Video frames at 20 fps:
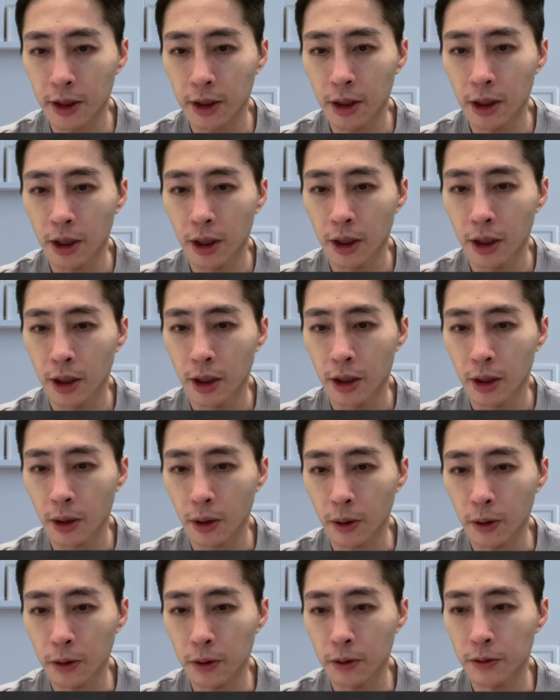be 9
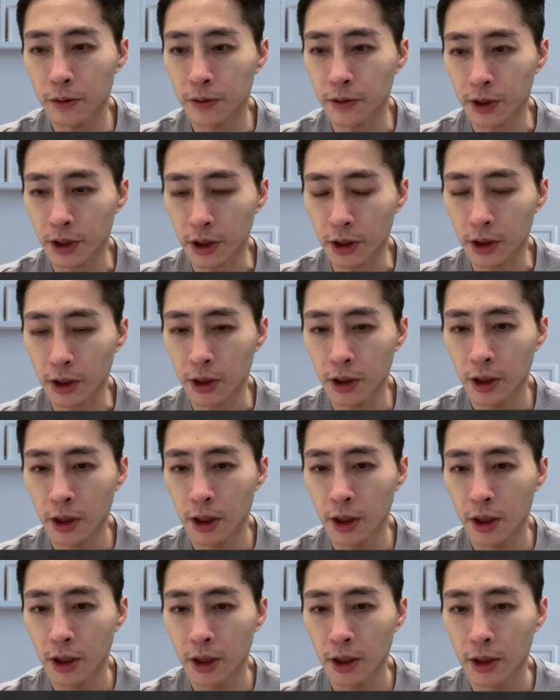
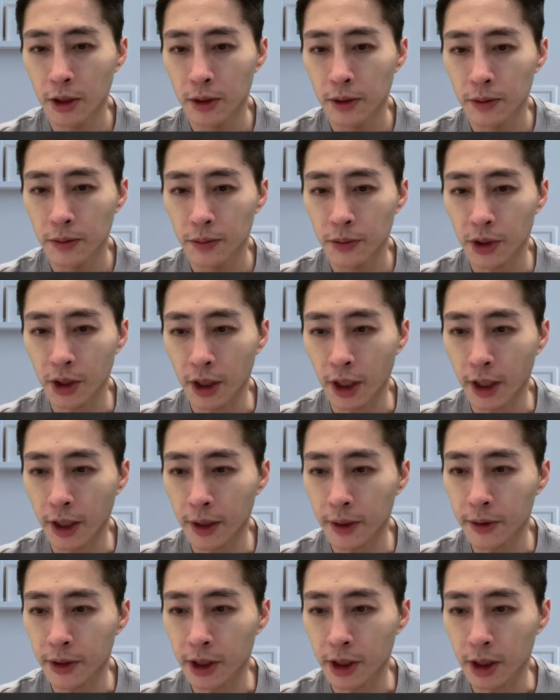over
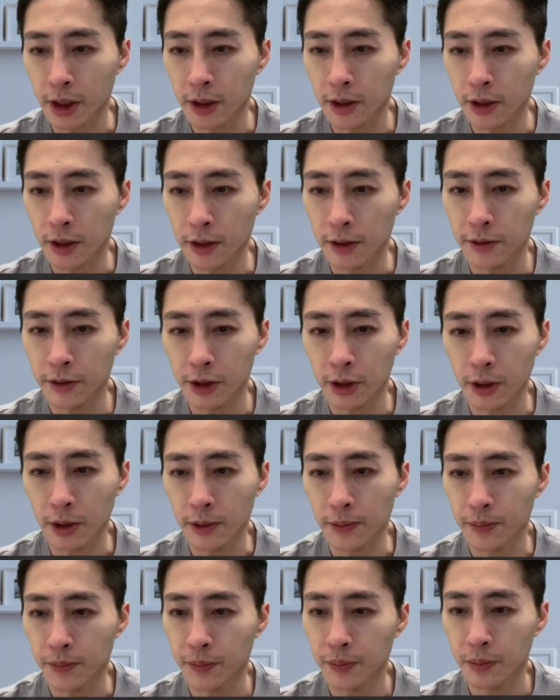the area
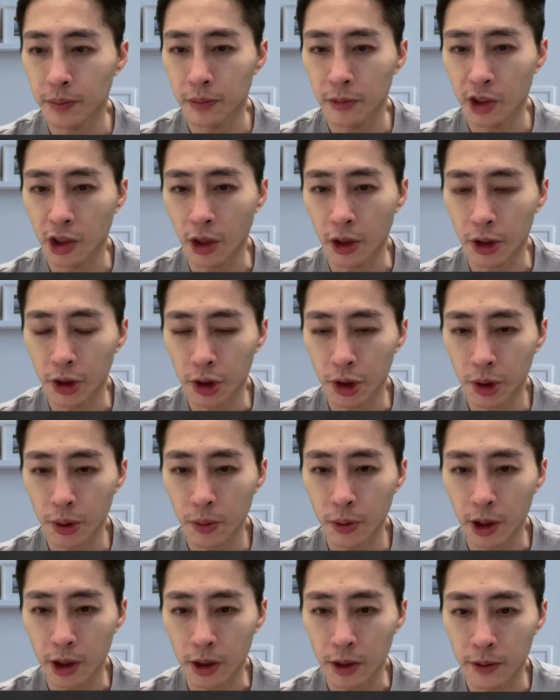of the
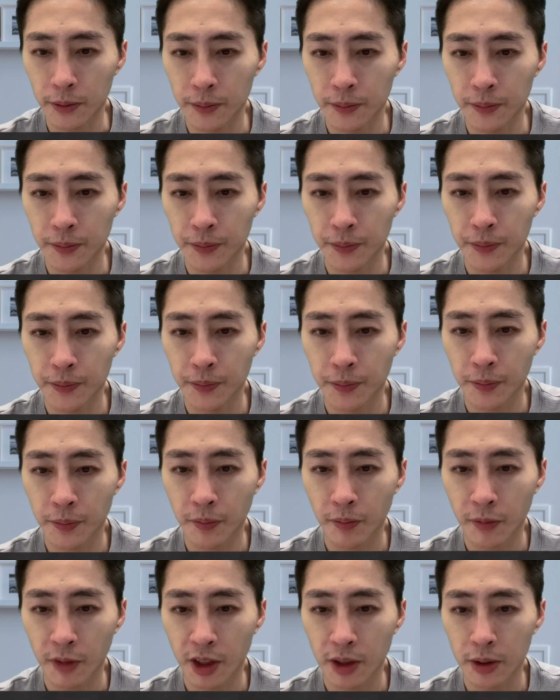larger square.
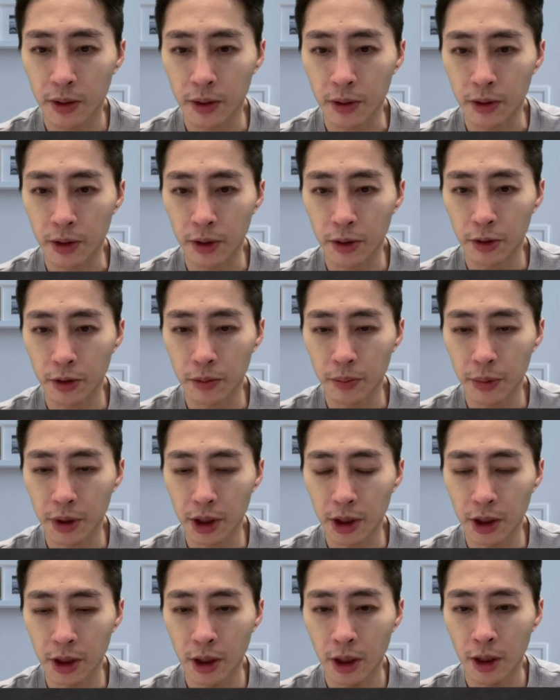So
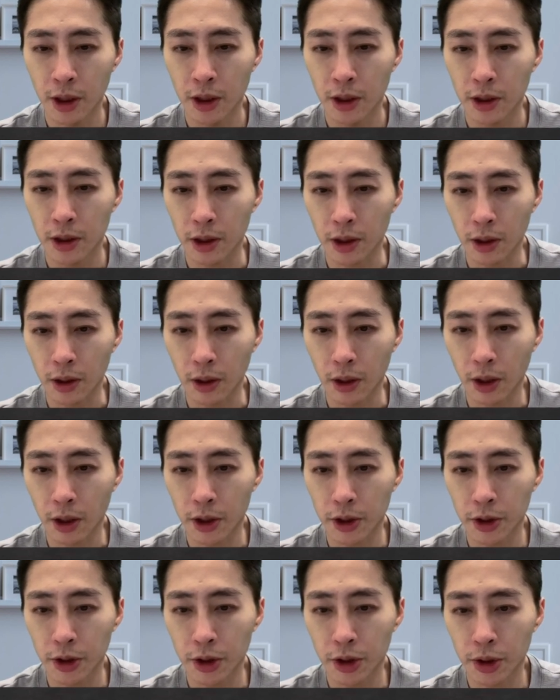this would be
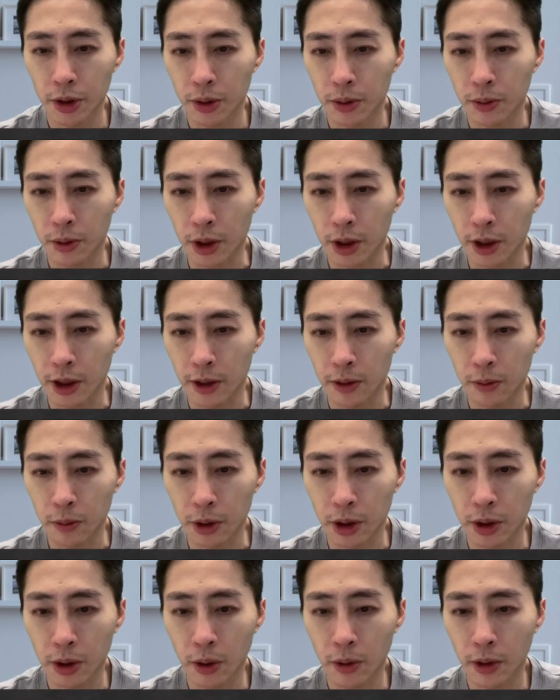the larger
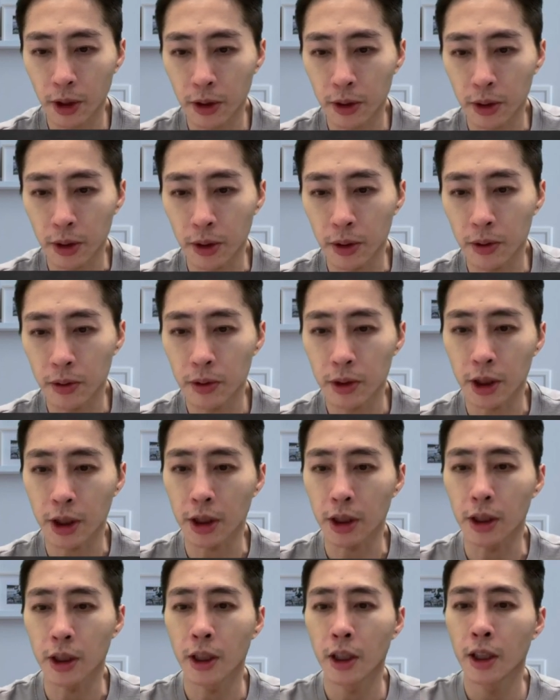square, and we don't
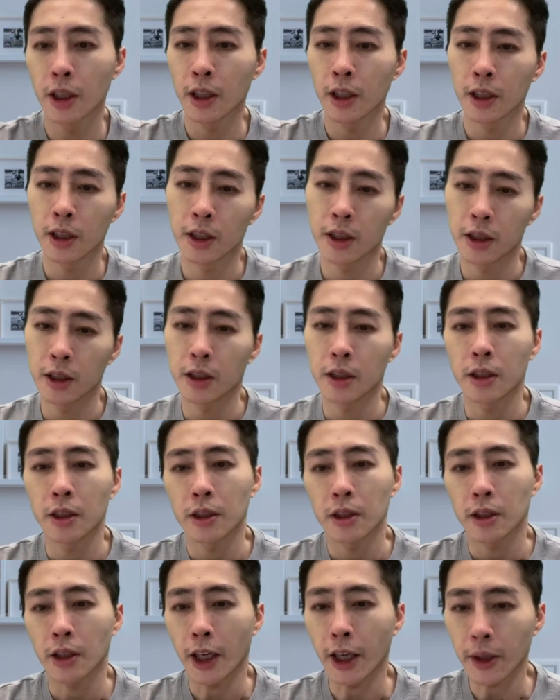know the
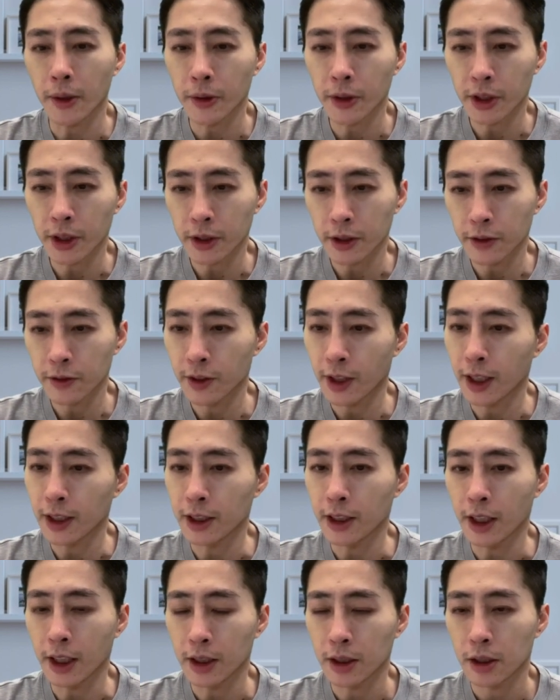area
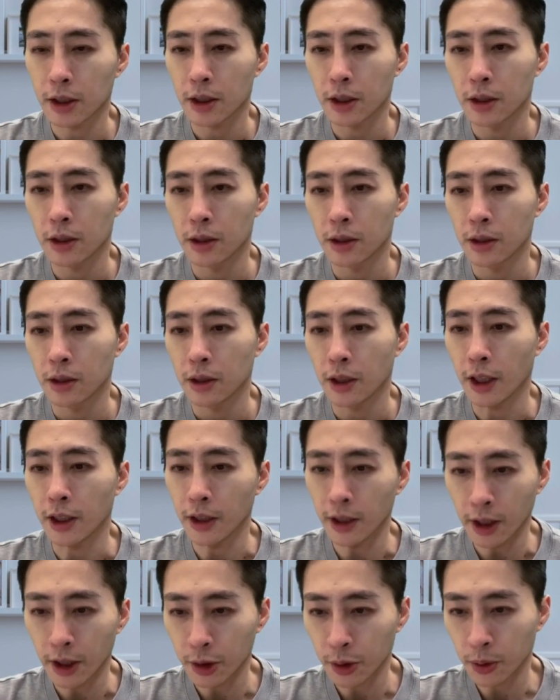of that yet,
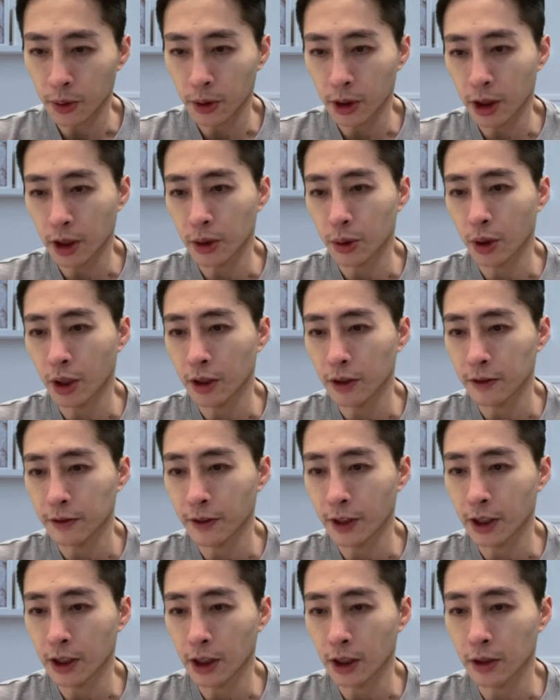and that's what we're going
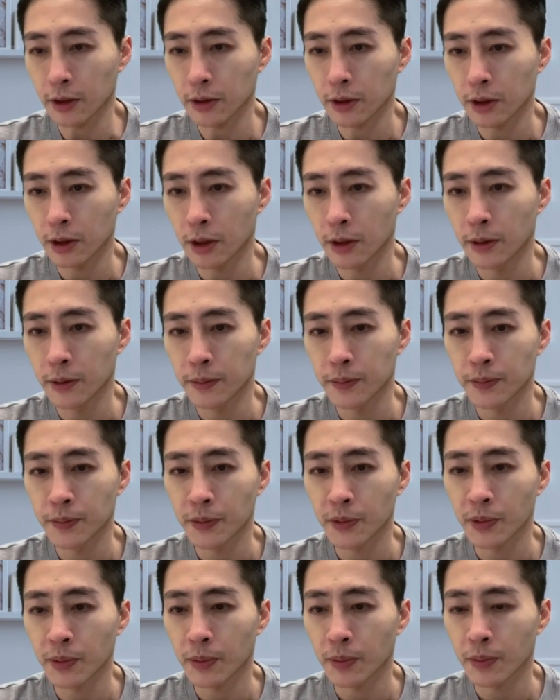to try to find out.
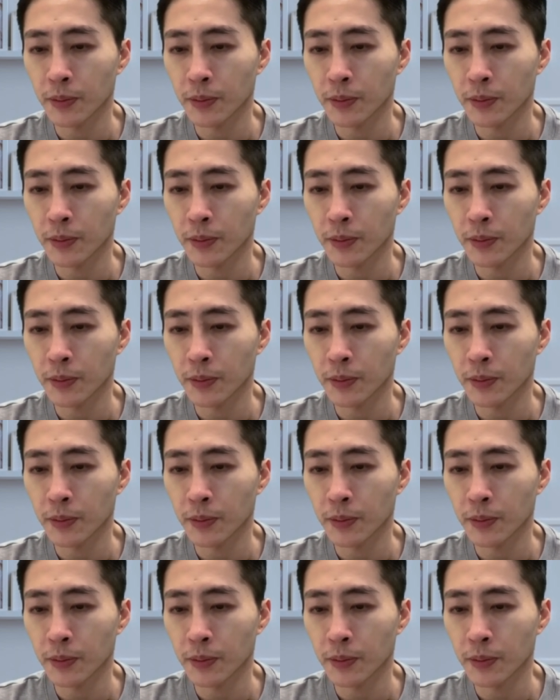